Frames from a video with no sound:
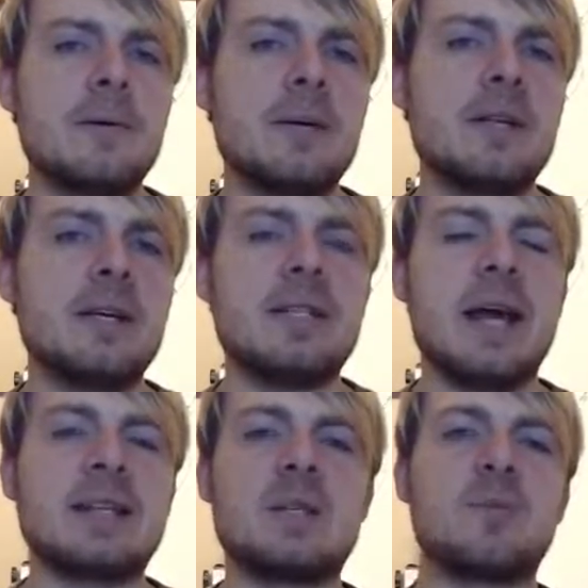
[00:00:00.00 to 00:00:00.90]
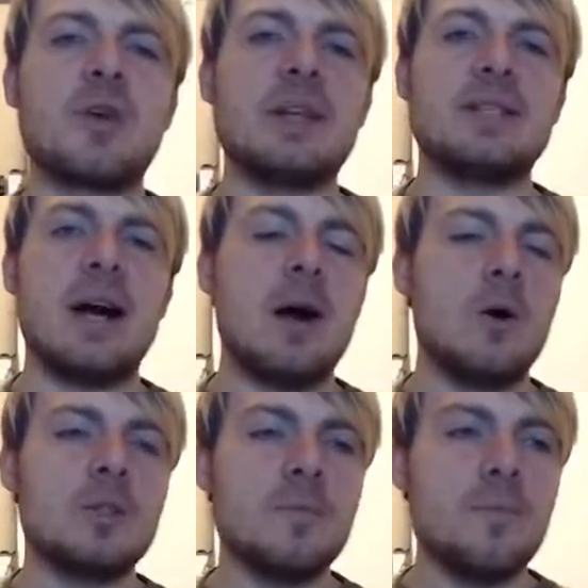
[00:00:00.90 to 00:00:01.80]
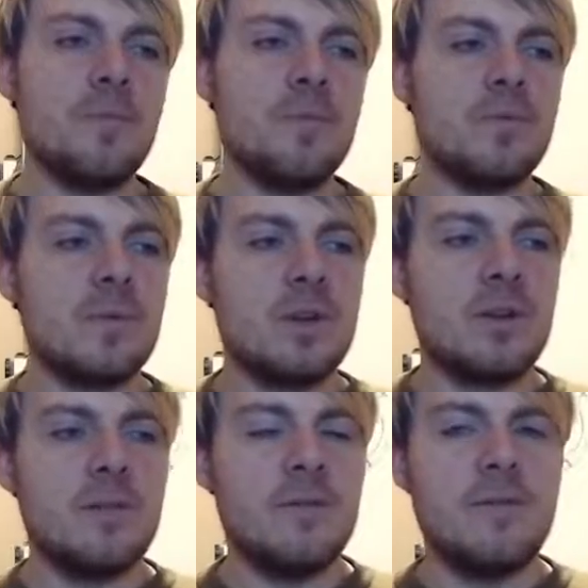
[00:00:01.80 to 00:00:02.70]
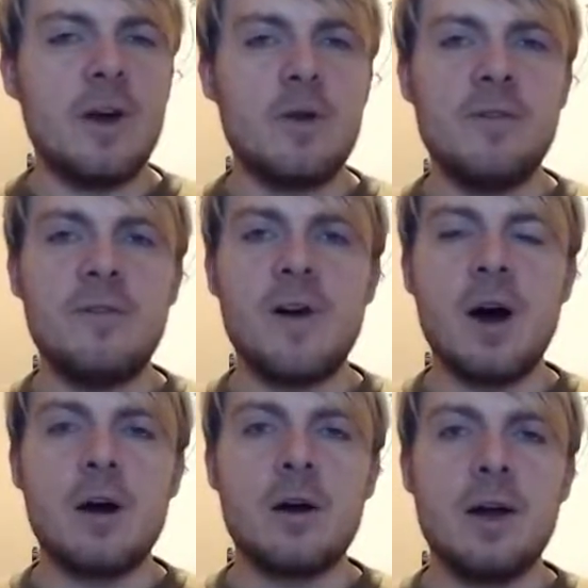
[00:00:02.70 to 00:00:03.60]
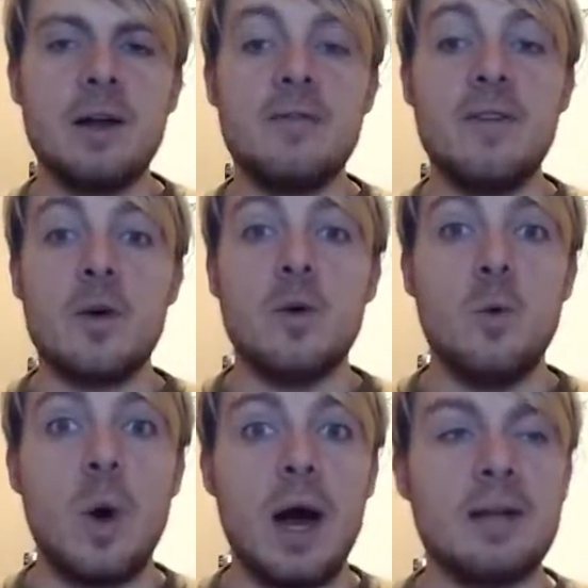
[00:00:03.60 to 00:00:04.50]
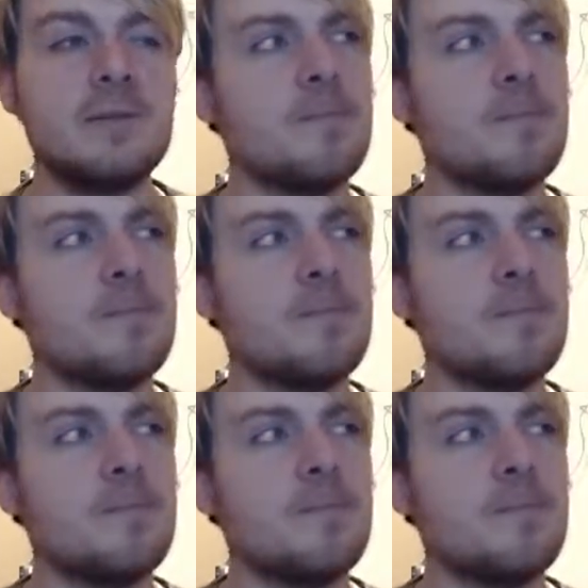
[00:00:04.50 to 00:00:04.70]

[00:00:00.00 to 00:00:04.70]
The attack spreads out very far and very wide.